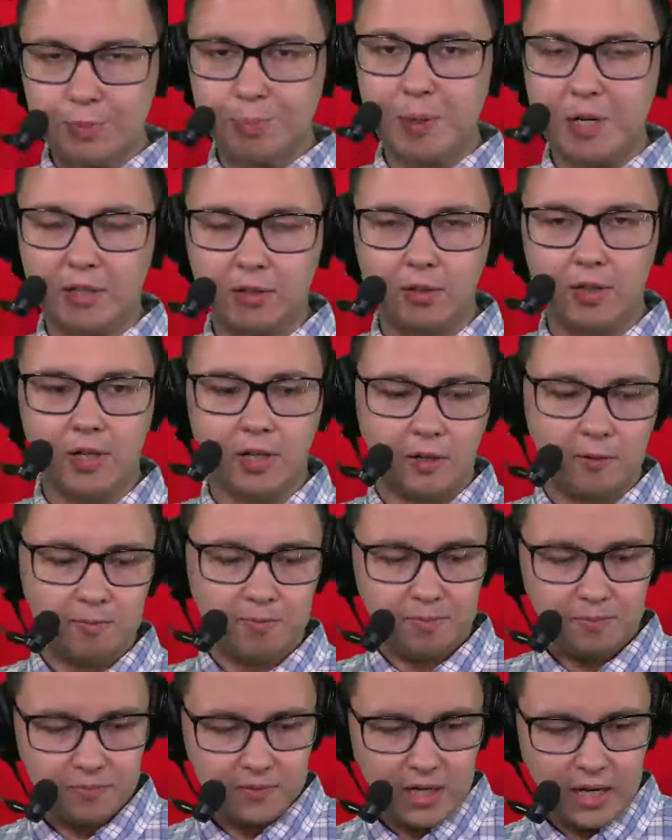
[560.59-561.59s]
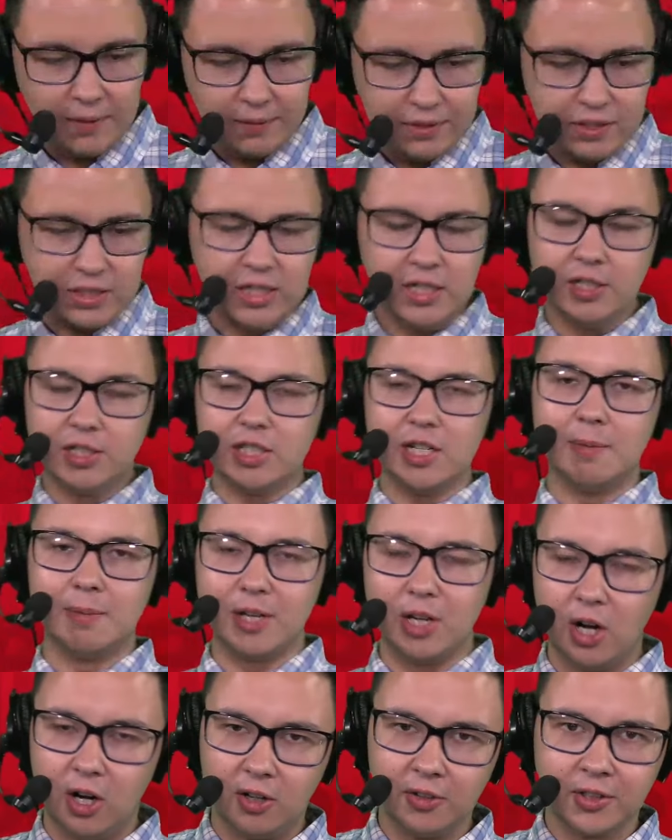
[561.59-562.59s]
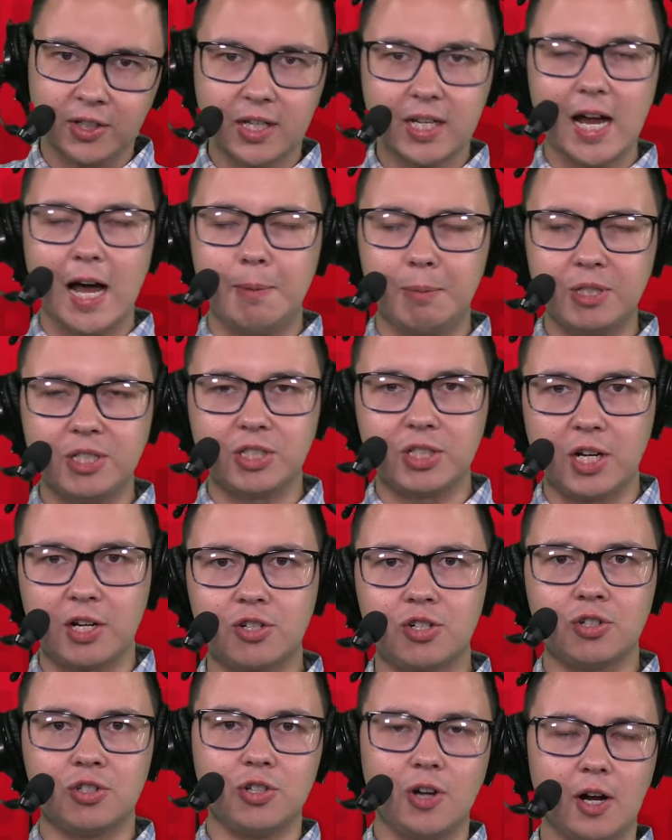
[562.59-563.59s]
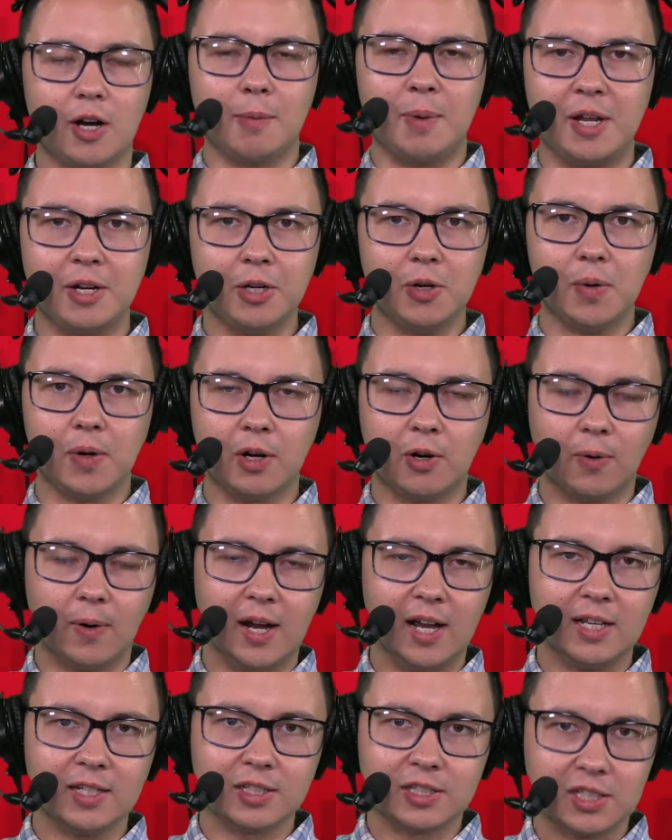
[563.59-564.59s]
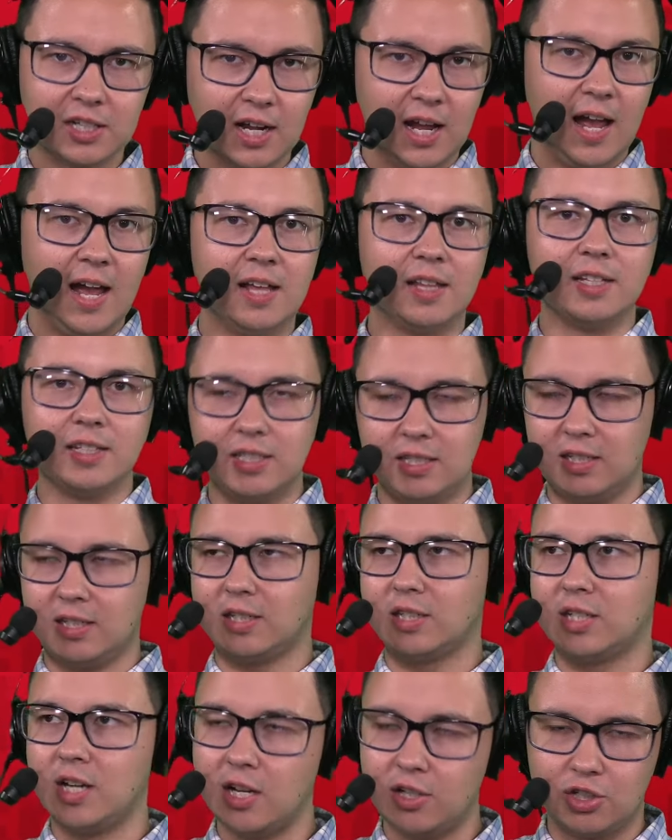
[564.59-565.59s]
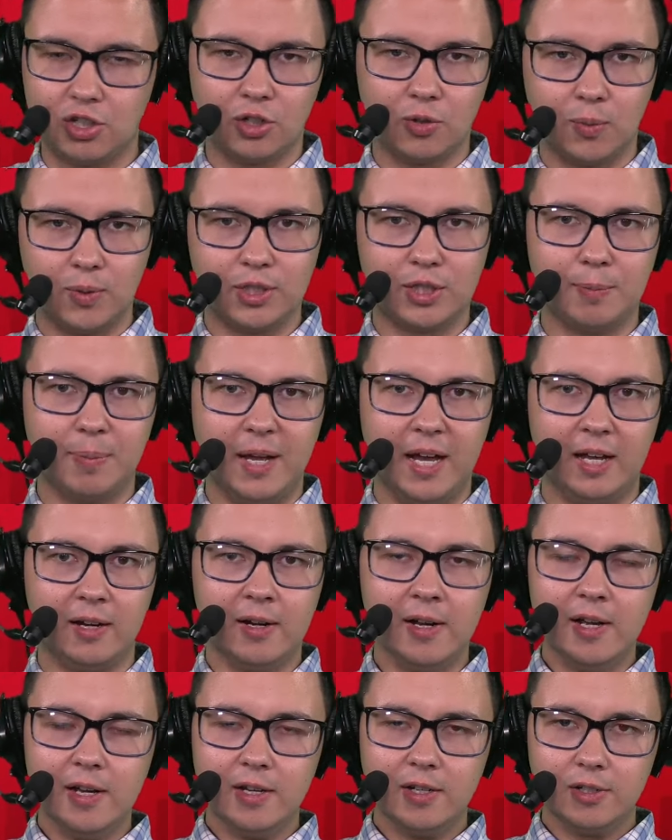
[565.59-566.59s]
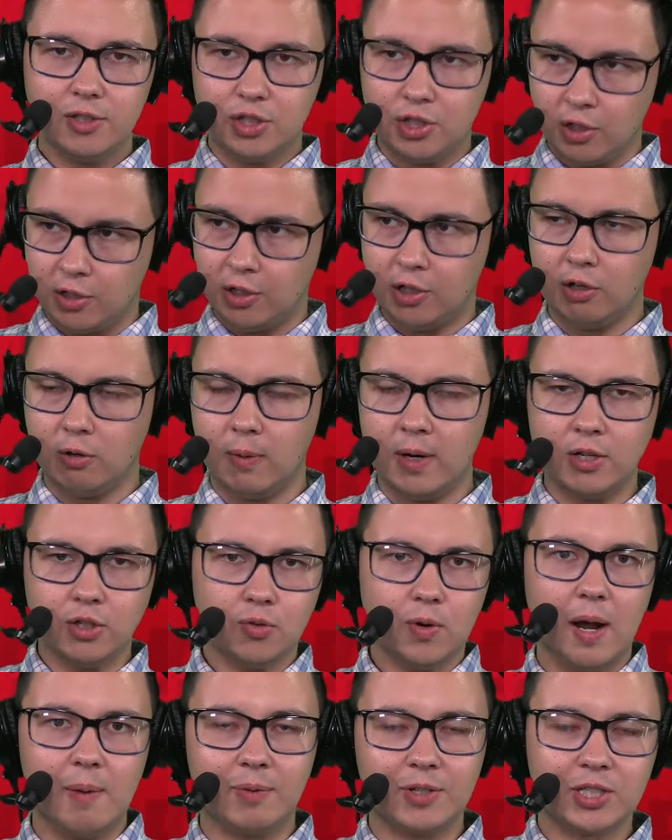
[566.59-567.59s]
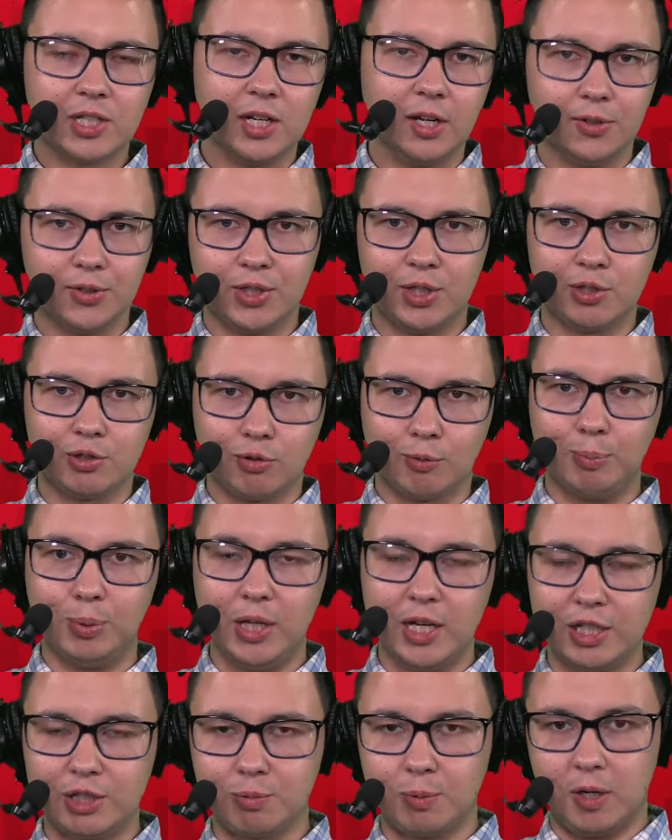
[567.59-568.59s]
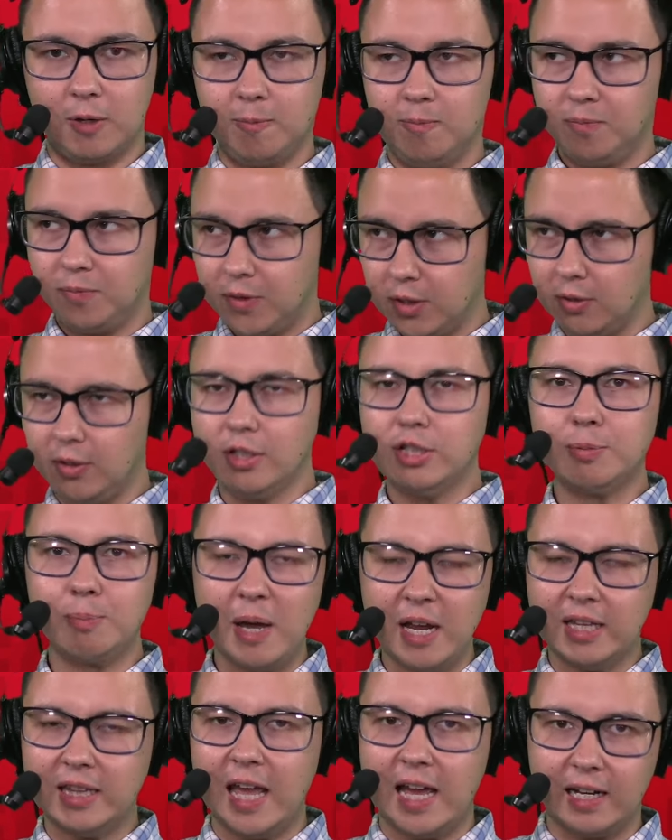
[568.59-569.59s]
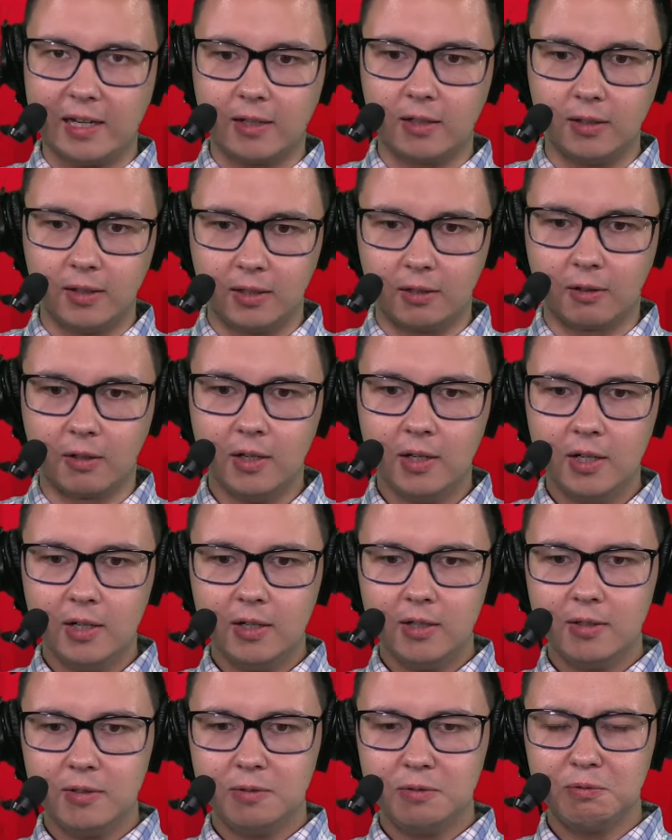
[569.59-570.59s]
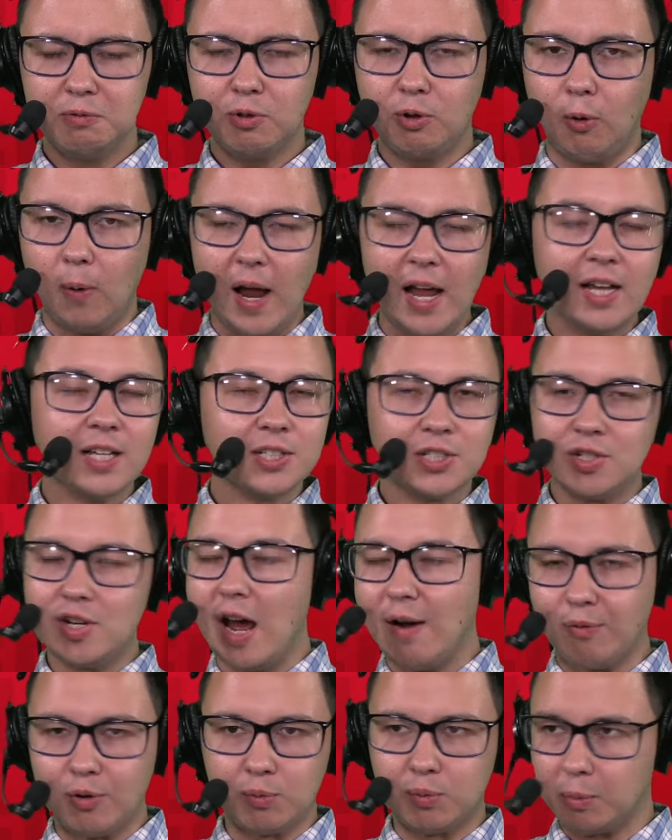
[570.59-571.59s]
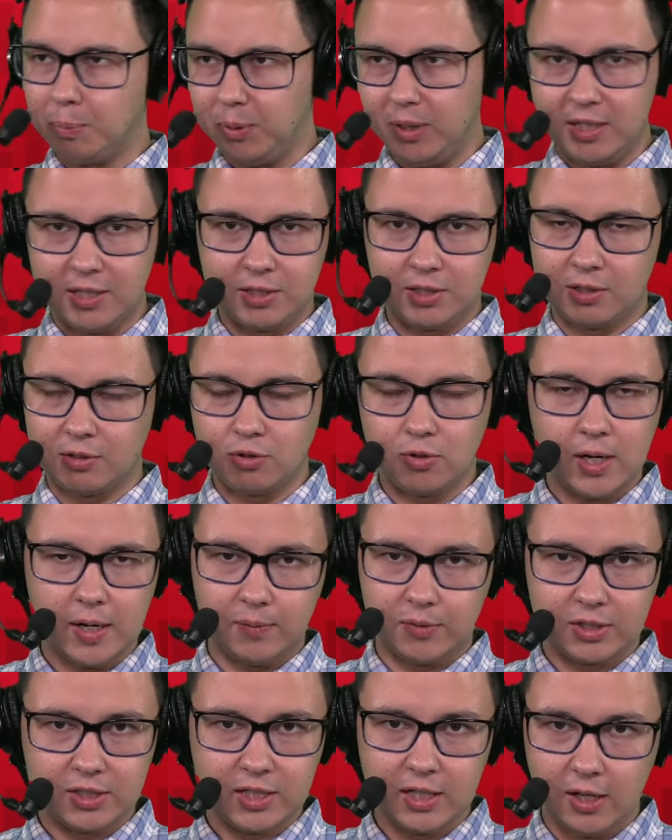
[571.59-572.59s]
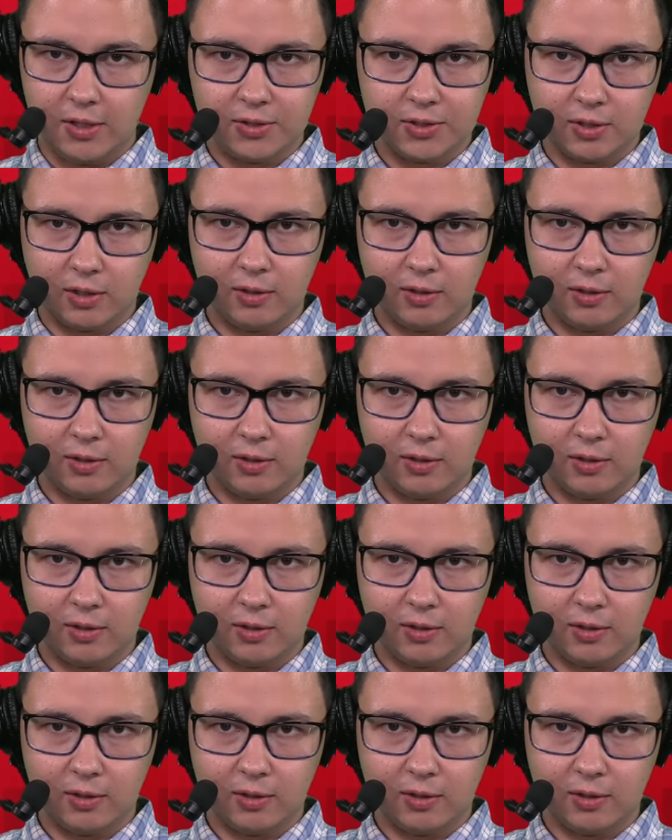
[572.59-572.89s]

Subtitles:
be clear. I've seen some of y'all in the comments section talk about Noah Gray and say, hey, this extension was about securing Travis Kelce's replacement. Let's make that clear. Gray is never replacing Travis Kelce.